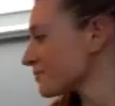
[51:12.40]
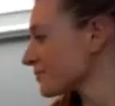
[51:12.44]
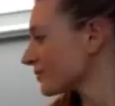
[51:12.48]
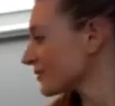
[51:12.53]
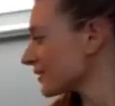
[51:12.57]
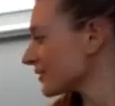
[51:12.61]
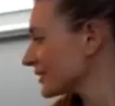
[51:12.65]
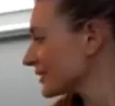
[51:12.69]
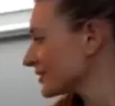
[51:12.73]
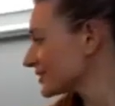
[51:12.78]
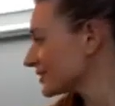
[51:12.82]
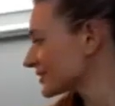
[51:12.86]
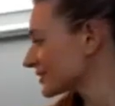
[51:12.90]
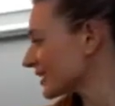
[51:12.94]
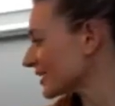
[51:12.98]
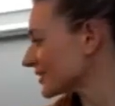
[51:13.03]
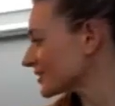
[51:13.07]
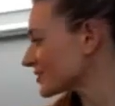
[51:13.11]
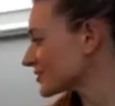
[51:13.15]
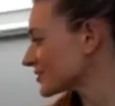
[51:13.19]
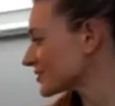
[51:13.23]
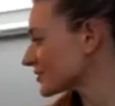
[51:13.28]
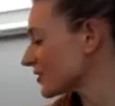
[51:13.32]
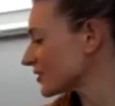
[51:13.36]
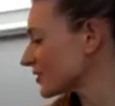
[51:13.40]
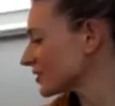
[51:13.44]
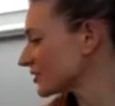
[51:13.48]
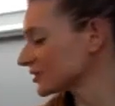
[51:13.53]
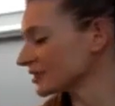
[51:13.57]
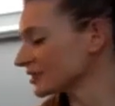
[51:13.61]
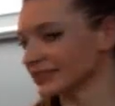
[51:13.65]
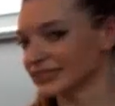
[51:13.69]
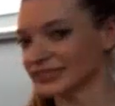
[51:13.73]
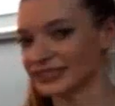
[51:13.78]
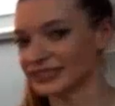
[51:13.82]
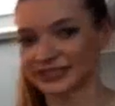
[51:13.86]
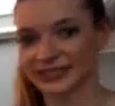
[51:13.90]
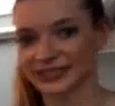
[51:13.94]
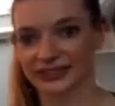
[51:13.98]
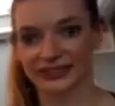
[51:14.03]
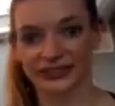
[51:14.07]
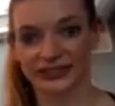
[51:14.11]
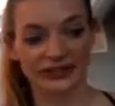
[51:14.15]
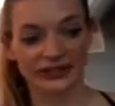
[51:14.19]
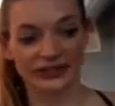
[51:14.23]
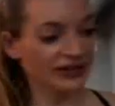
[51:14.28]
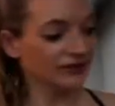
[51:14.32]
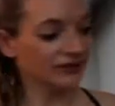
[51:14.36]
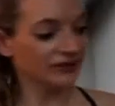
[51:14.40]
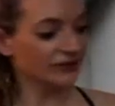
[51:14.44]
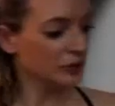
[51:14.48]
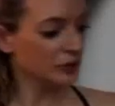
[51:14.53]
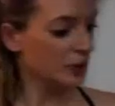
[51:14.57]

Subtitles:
Nice, guys, slowly release to the ground.